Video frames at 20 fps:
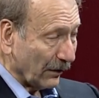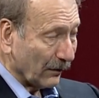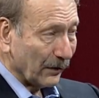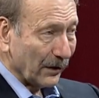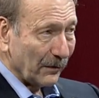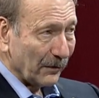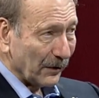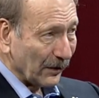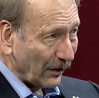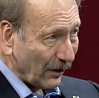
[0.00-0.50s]
We
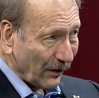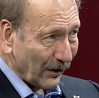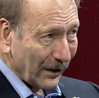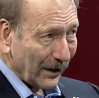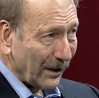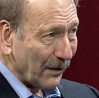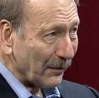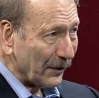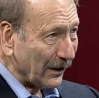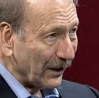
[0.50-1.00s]
have been going
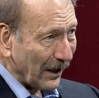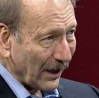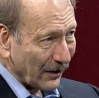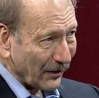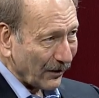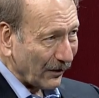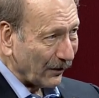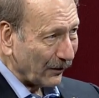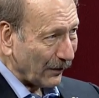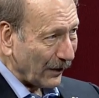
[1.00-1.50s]
up in
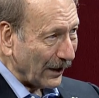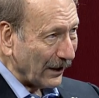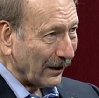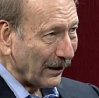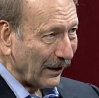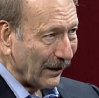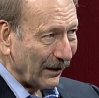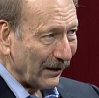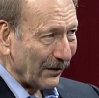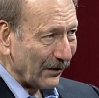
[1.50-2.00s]
national
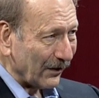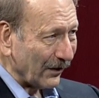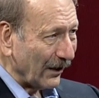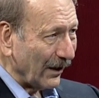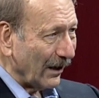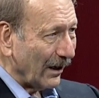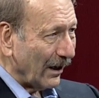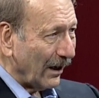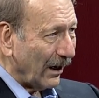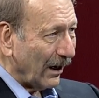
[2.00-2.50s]
rankings,
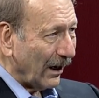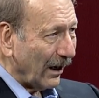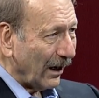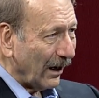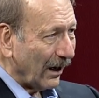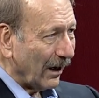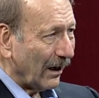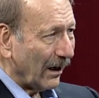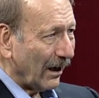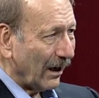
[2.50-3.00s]

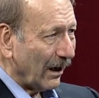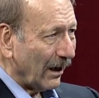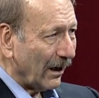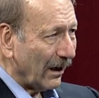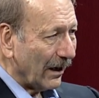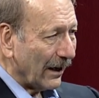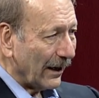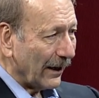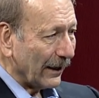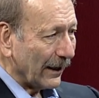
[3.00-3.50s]

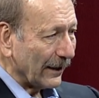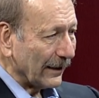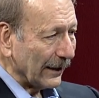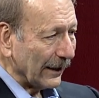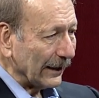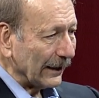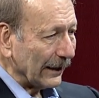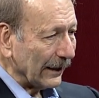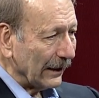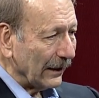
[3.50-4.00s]
and I
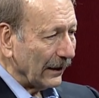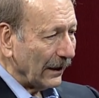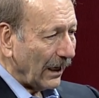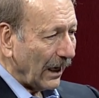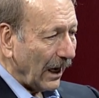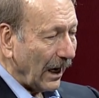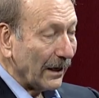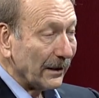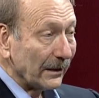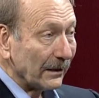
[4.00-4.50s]
think
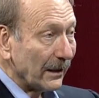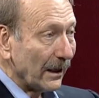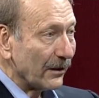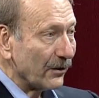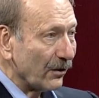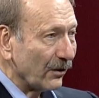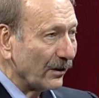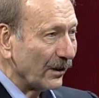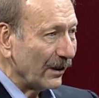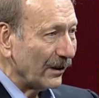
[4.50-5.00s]
that
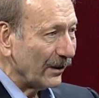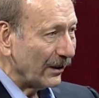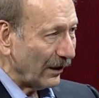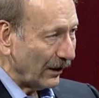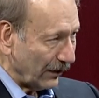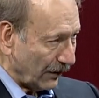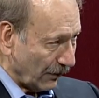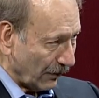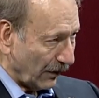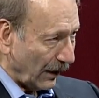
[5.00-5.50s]
should
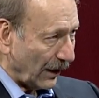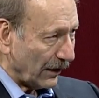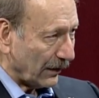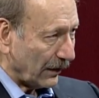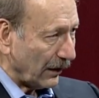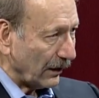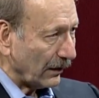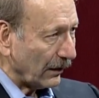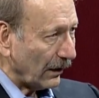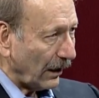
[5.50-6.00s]
continue.
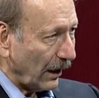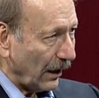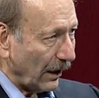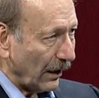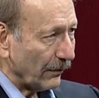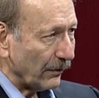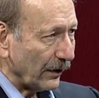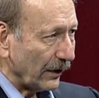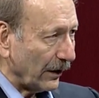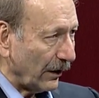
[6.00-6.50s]
I
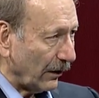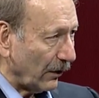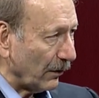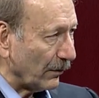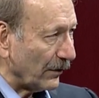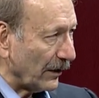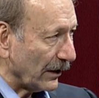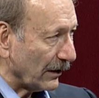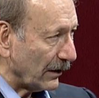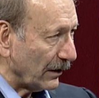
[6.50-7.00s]
really hope
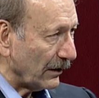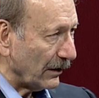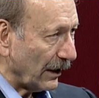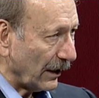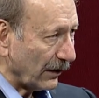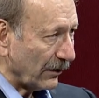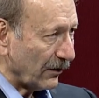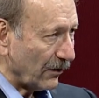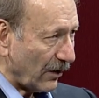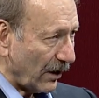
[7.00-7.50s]
that the
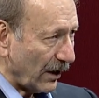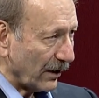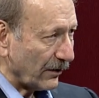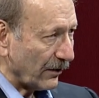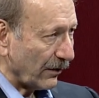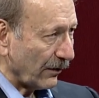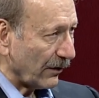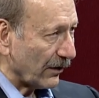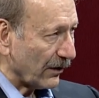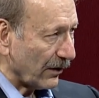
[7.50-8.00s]
next
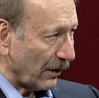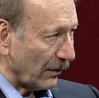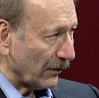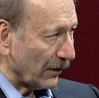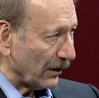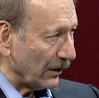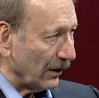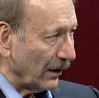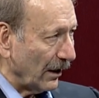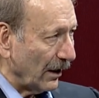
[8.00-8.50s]
chancellor is
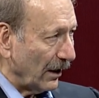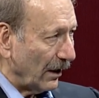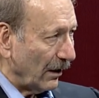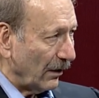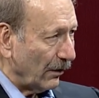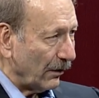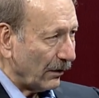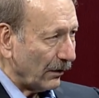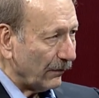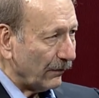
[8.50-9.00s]
someone
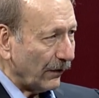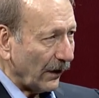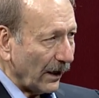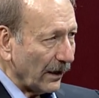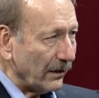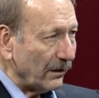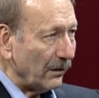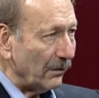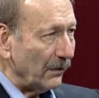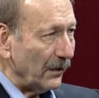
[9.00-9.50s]
who can
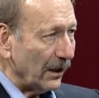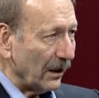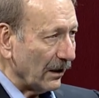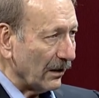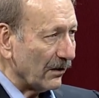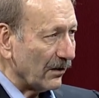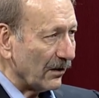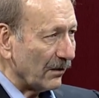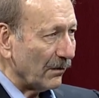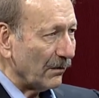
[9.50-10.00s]
find the
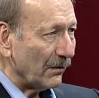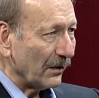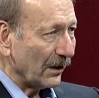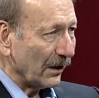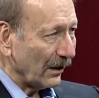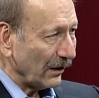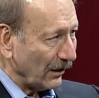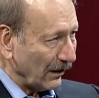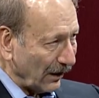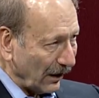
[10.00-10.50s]
means to
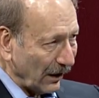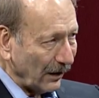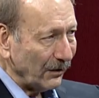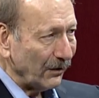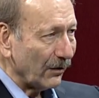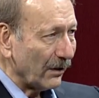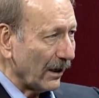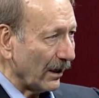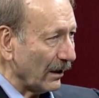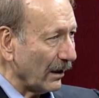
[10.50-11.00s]

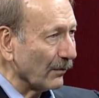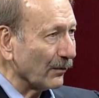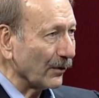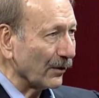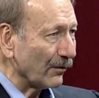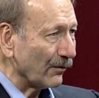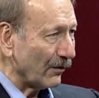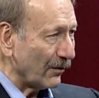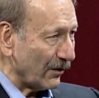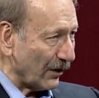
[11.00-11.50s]
continue that
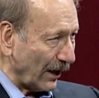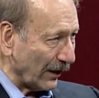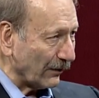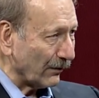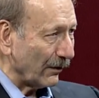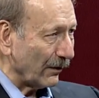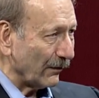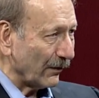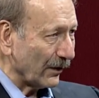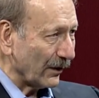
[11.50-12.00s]
upward
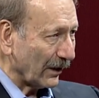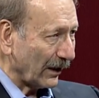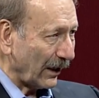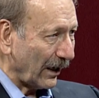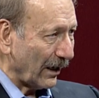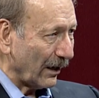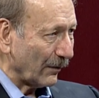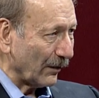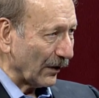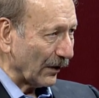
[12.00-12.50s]
trajectory for the
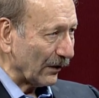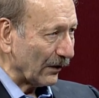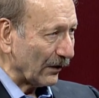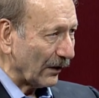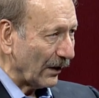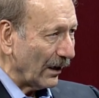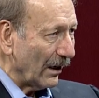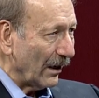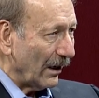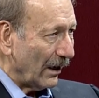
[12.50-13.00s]
campus.
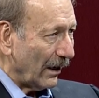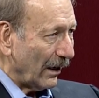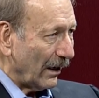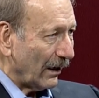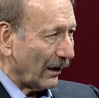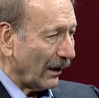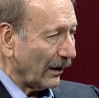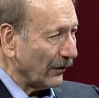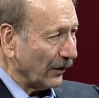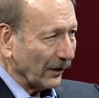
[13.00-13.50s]

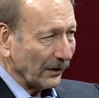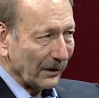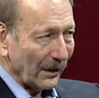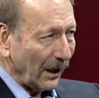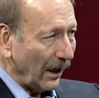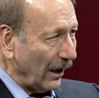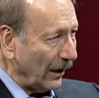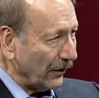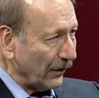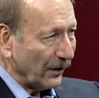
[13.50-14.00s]
And I think
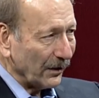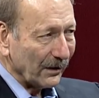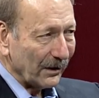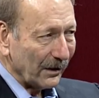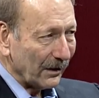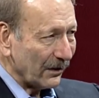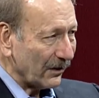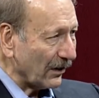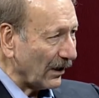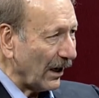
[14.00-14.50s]

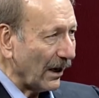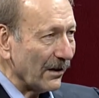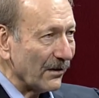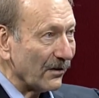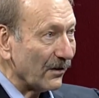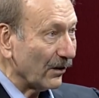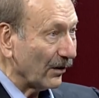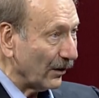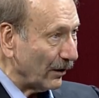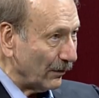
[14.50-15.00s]
the sky's
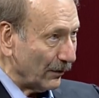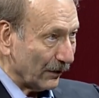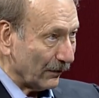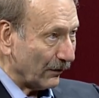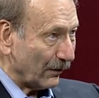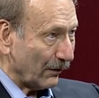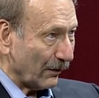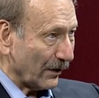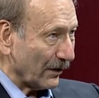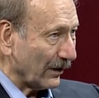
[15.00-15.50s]
the limit
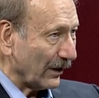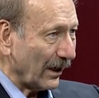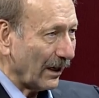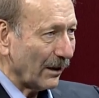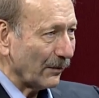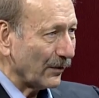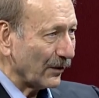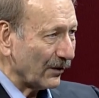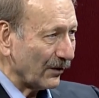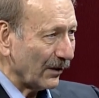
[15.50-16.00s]
for where the
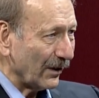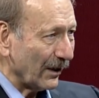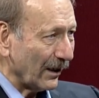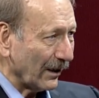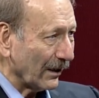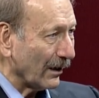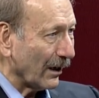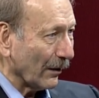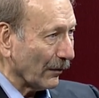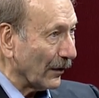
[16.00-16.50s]
campus could
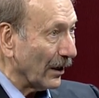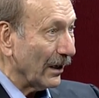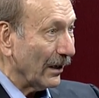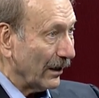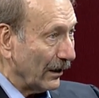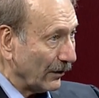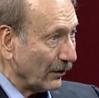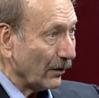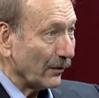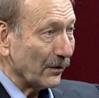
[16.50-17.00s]
end up
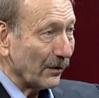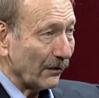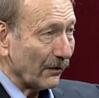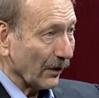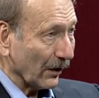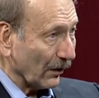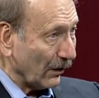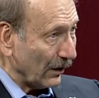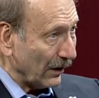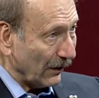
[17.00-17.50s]
in terms of
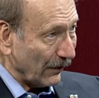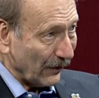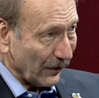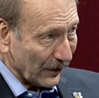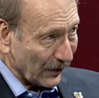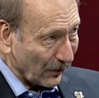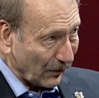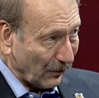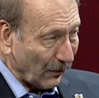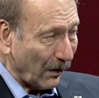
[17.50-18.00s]

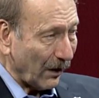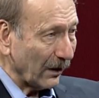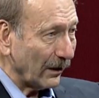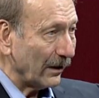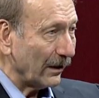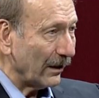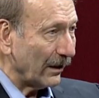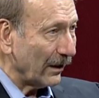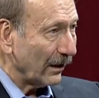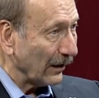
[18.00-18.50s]
its
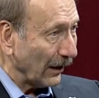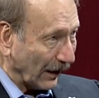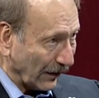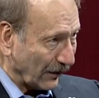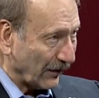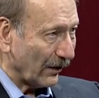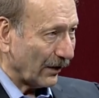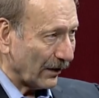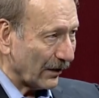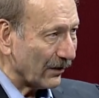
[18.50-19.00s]
quality and
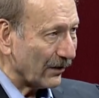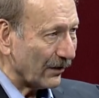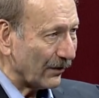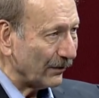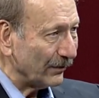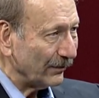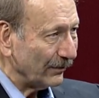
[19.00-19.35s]
excellence.